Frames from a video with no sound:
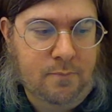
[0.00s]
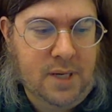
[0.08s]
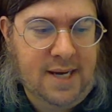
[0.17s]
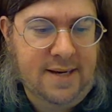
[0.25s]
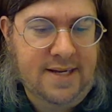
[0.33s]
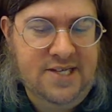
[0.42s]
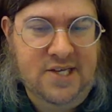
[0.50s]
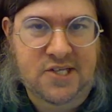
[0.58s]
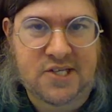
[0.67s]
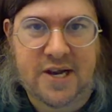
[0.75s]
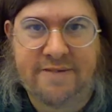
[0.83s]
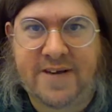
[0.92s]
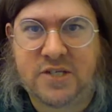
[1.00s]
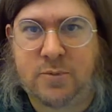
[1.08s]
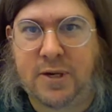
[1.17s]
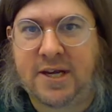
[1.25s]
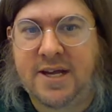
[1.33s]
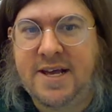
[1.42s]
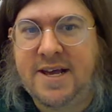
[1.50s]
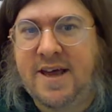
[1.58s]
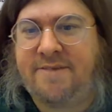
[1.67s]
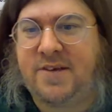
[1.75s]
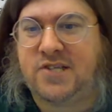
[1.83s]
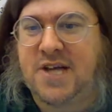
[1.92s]
But as I said on Facebook,
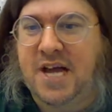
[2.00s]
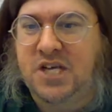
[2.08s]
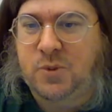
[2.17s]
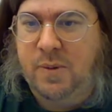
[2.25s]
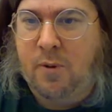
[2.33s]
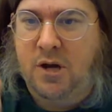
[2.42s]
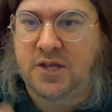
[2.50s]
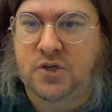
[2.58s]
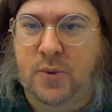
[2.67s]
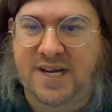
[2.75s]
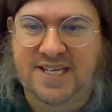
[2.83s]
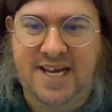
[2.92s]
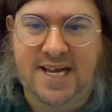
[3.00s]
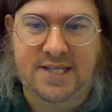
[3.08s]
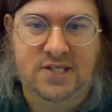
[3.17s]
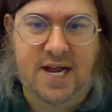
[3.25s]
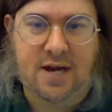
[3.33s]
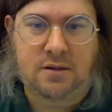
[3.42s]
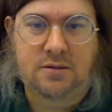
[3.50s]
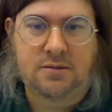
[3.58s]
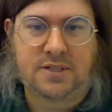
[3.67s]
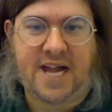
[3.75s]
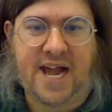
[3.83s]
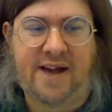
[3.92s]
it feels nice to be part of the 2010s now, to